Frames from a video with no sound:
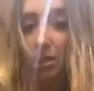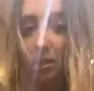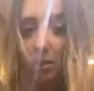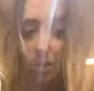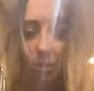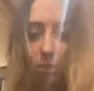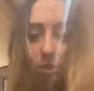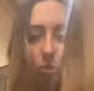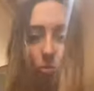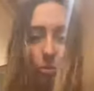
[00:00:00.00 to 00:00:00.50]

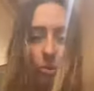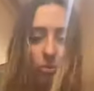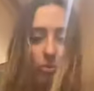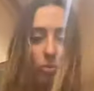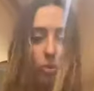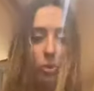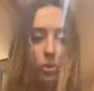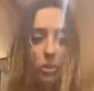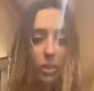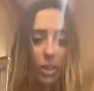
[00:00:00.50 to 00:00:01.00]
super
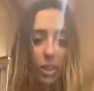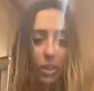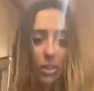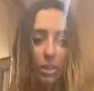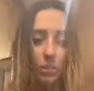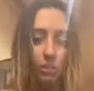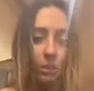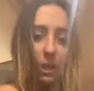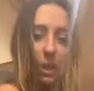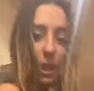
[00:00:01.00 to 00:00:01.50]
fortunate
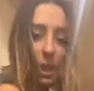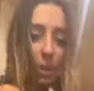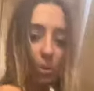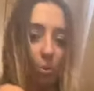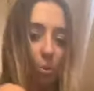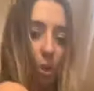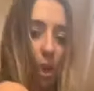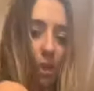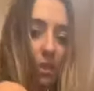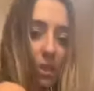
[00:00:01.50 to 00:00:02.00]
to be getting
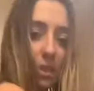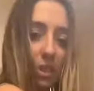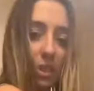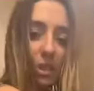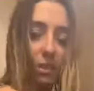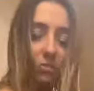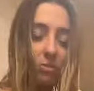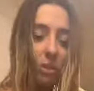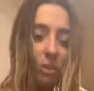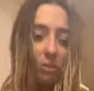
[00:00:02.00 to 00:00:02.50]

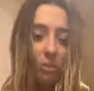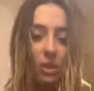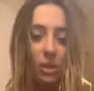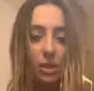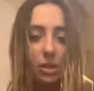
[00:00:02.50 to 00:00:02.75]
presents from